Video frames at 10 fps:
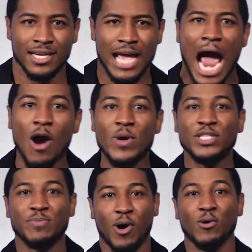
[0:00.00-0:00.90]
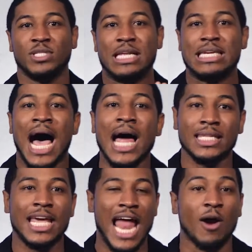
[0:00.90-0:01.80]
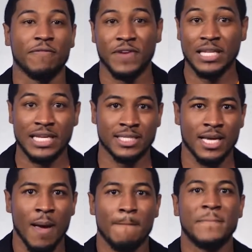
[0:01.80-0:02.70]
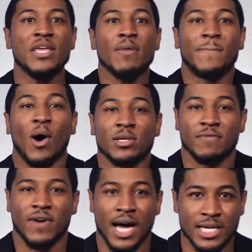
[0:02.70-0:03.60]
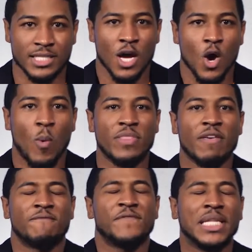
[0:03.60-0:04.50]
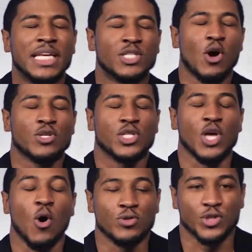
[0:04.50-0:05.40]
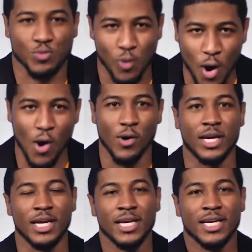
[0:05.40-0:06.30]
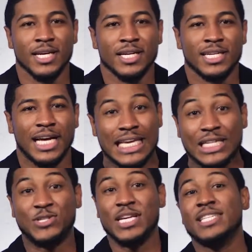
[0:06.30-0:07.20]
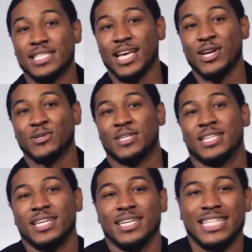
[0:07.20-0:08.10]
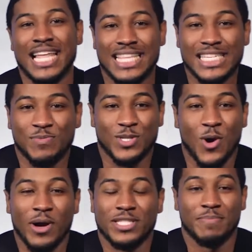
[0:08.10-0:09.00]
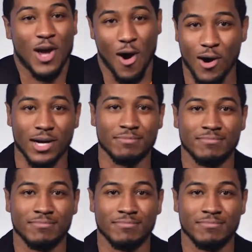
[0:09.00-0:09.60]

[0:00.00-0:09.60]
How are we supposed to not let our feelings be the boss of us when the feelings are so strong? I think Jesus understood that this was going to be hard.